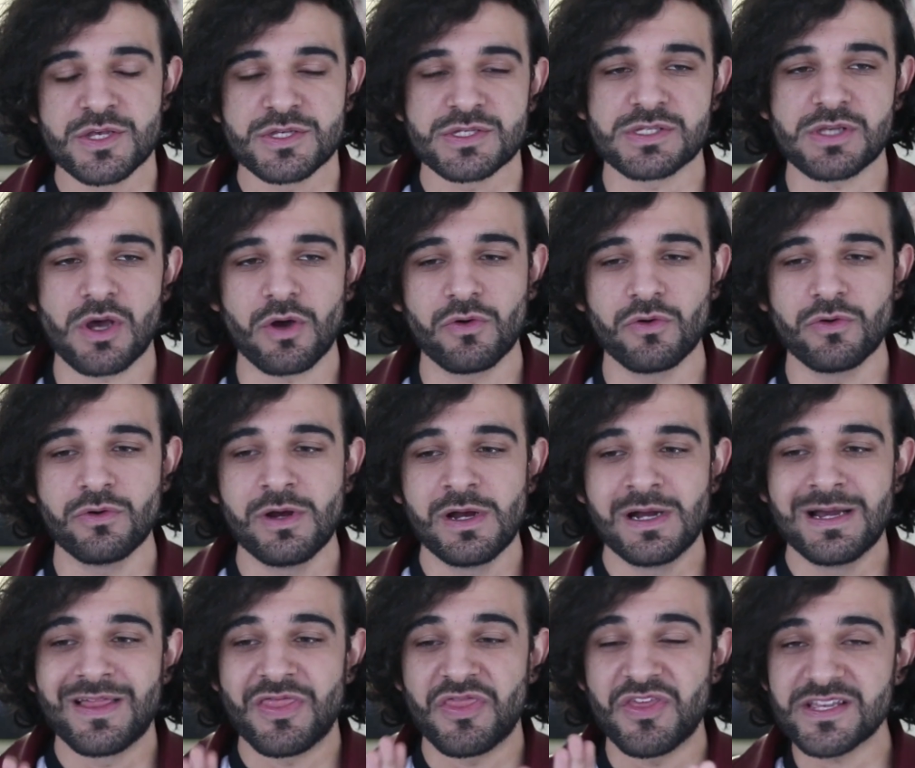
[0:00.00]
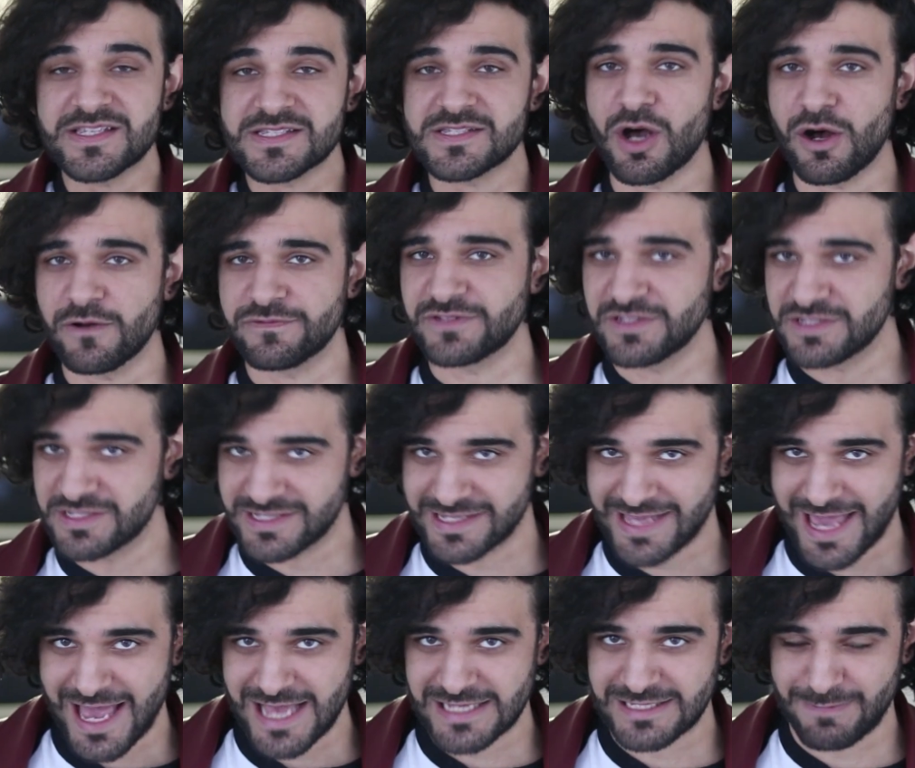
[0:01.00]
So this often
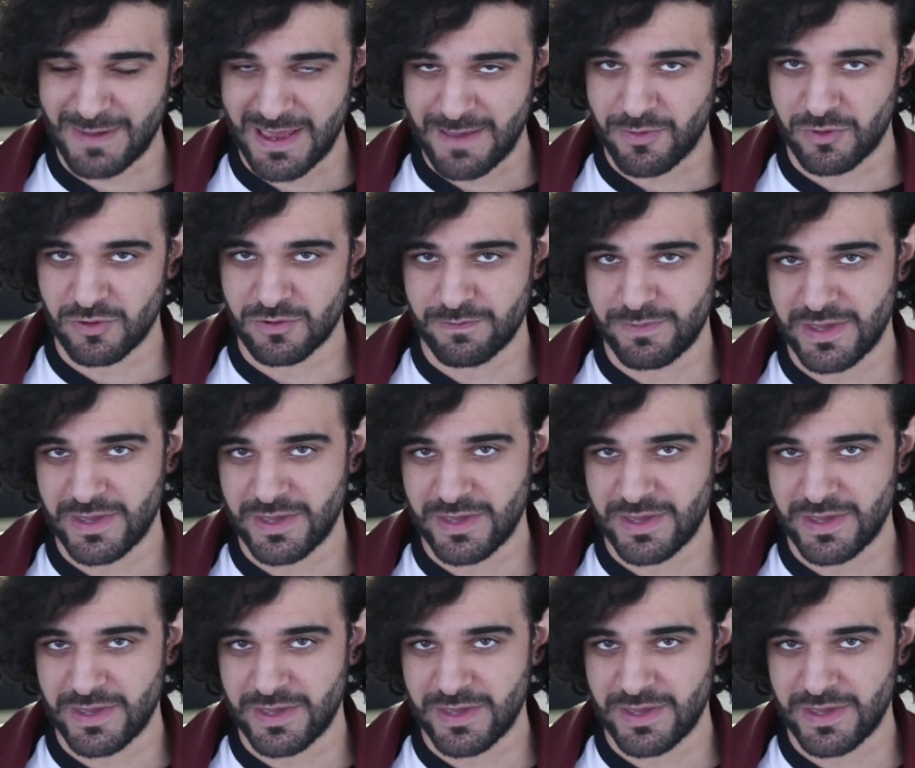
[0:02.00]
scares people